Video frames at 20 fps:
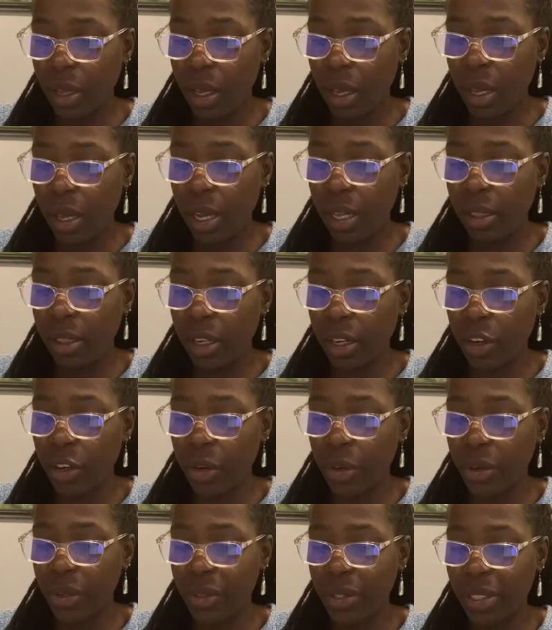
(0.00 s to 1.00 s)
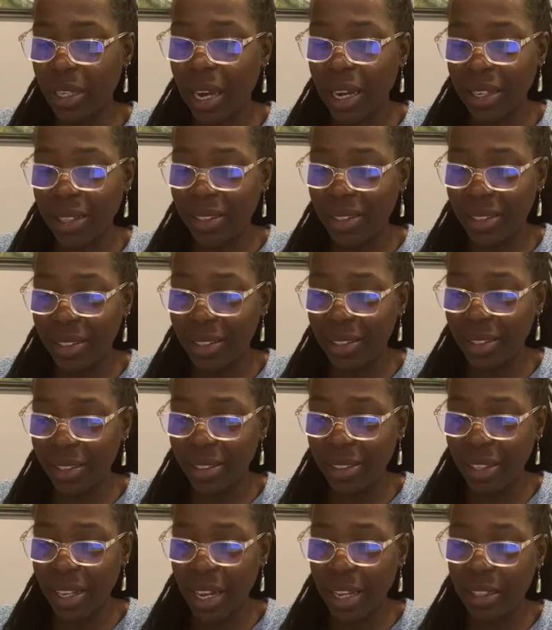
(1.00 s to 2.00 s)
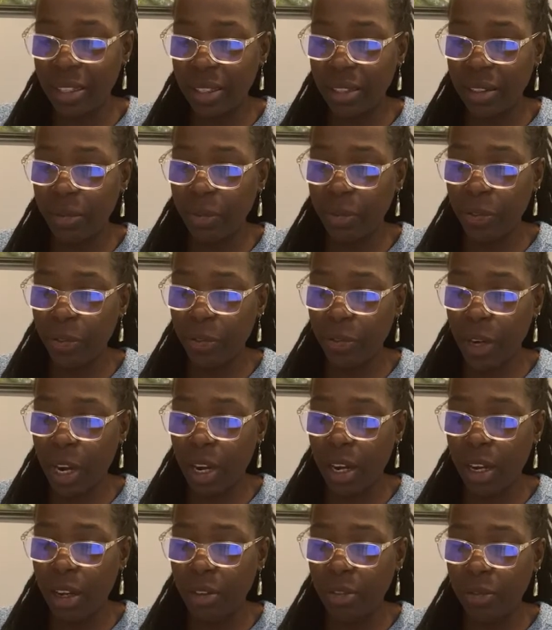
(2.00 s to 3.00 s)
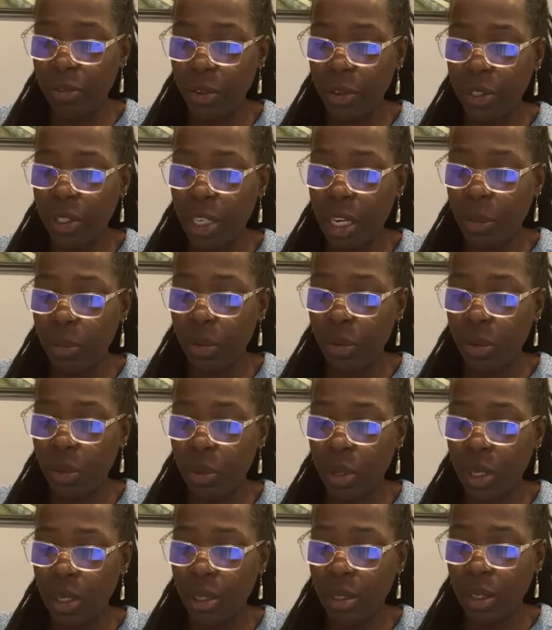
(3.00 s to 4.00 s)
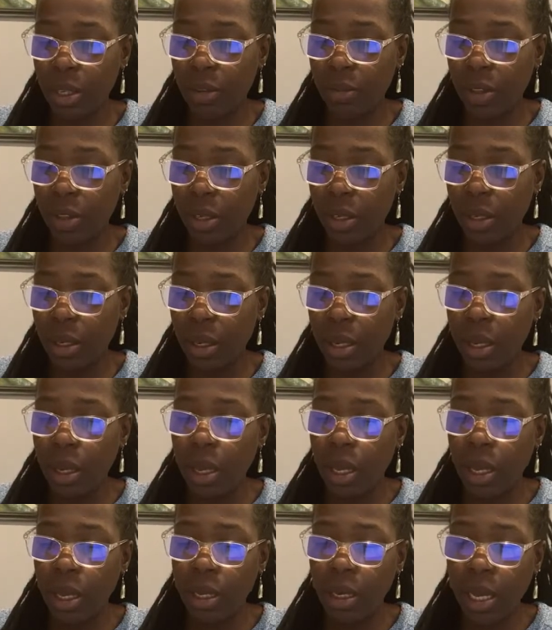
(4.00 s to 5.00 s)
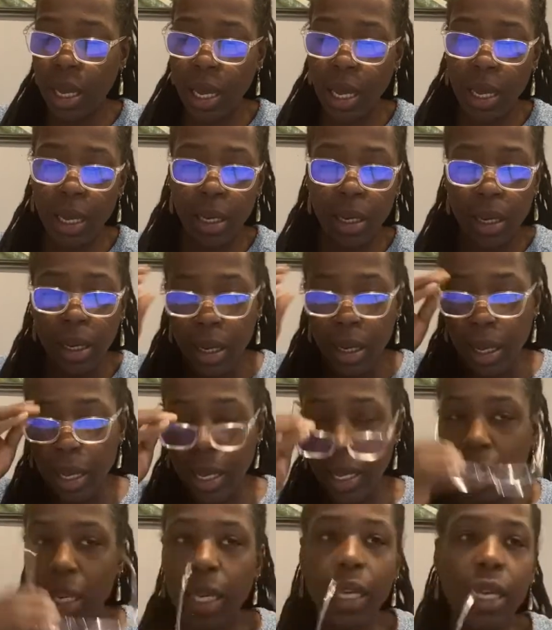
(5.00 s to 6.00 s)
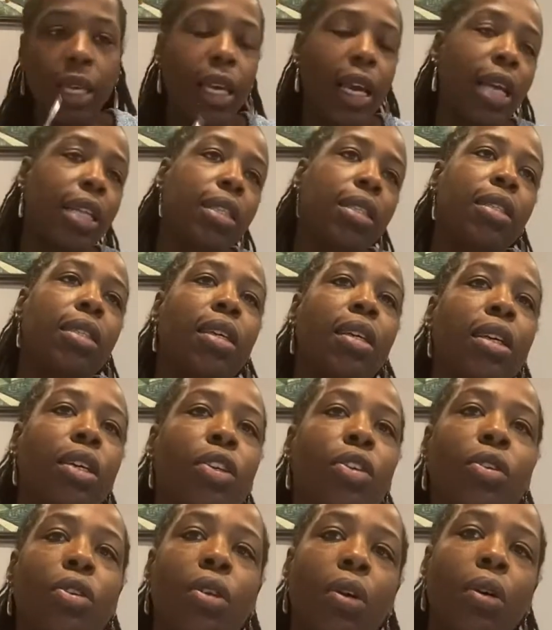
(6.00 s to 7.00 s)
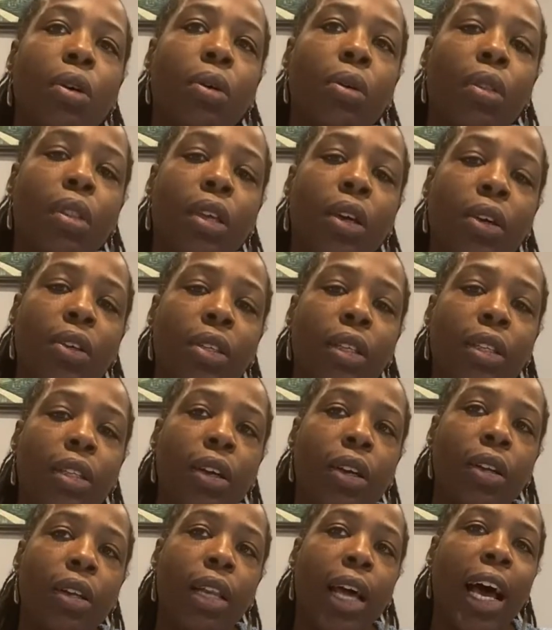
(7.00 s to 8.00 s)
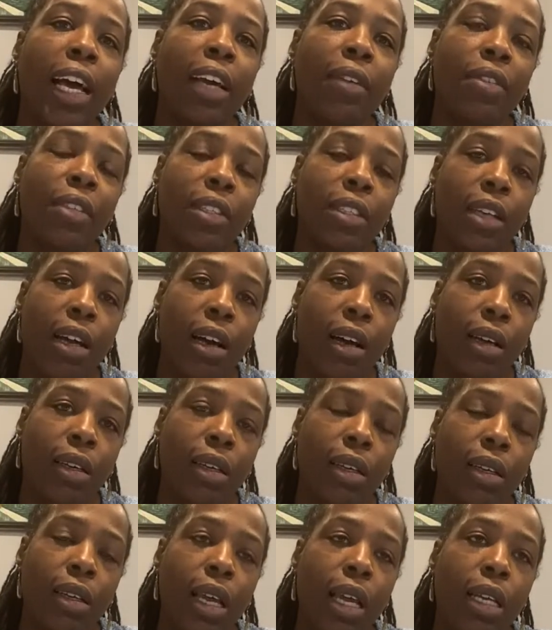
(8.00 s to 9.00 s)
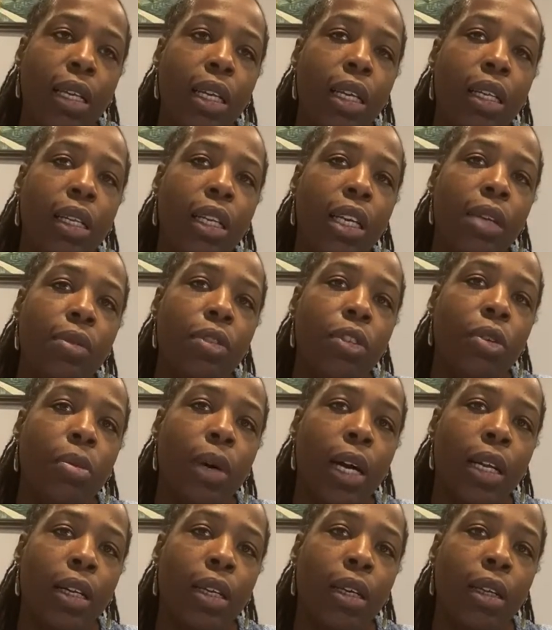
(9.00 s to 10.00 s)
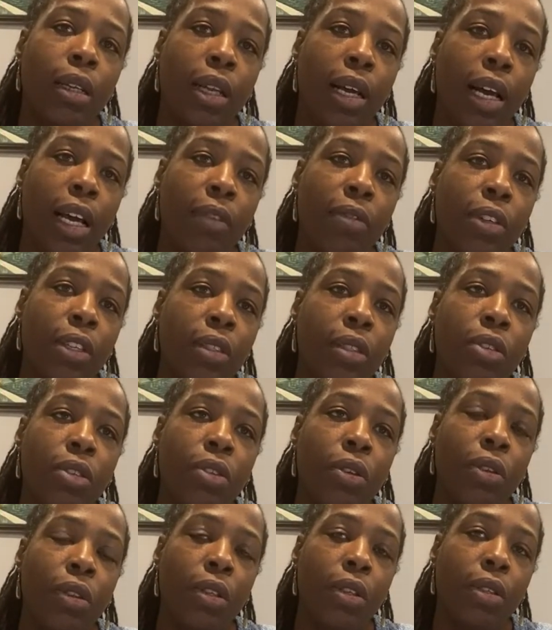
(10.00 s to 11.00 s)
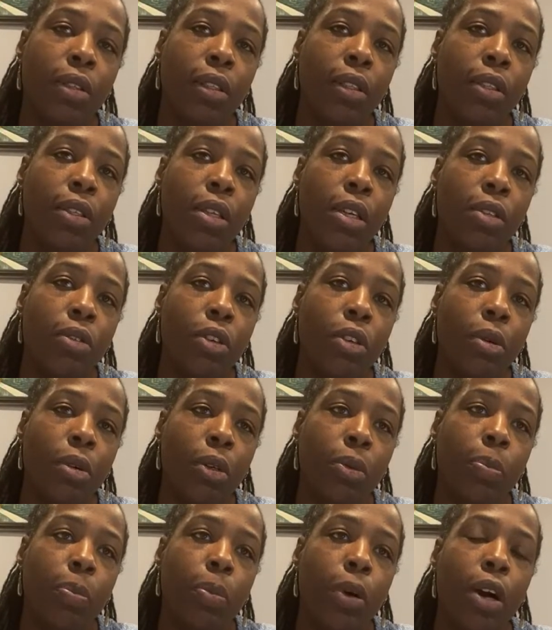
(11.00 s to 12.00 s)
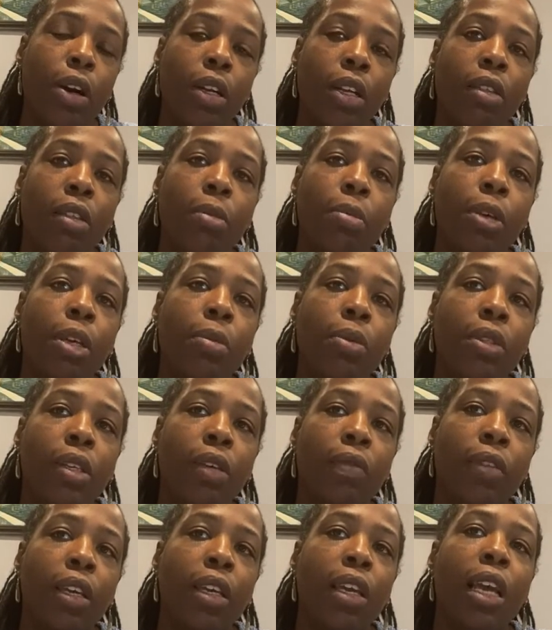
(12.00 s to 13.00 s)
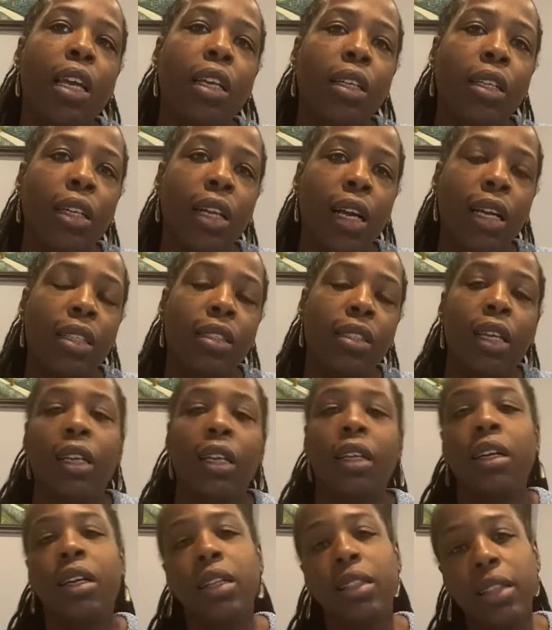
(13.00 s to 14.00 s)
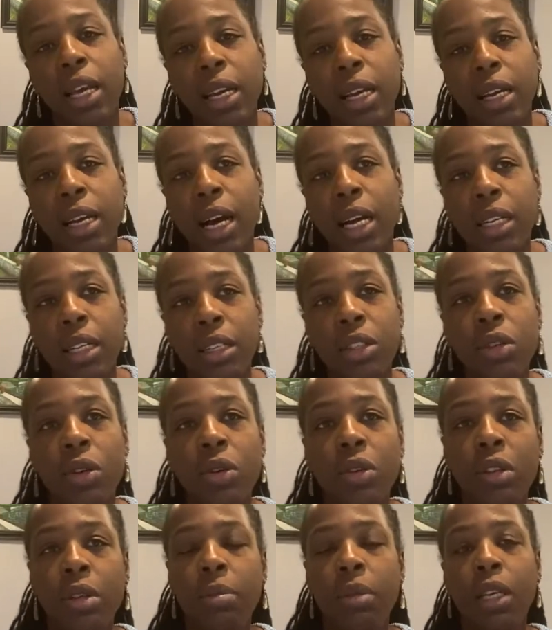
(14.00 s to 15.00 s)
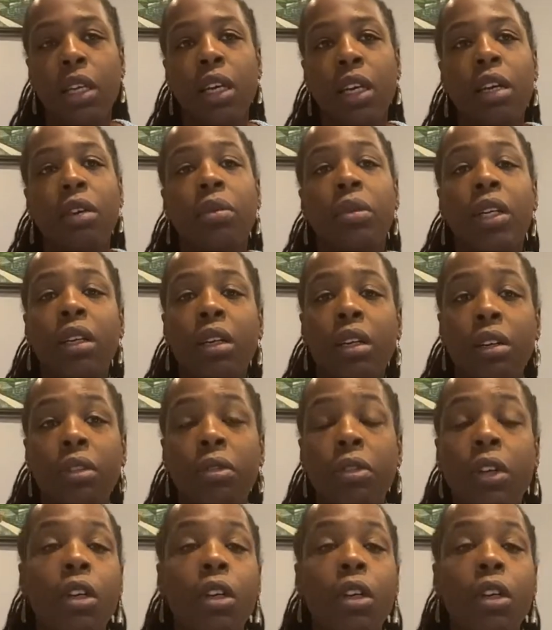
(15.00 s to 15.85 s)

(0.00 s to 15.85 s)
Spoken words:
the Gerzites. That's 1 Samuel 27 and 8. And he gets, their livestock. And he leaves nobody alive, because these are part of the peoples of the Canaanites that God had told them to get rid of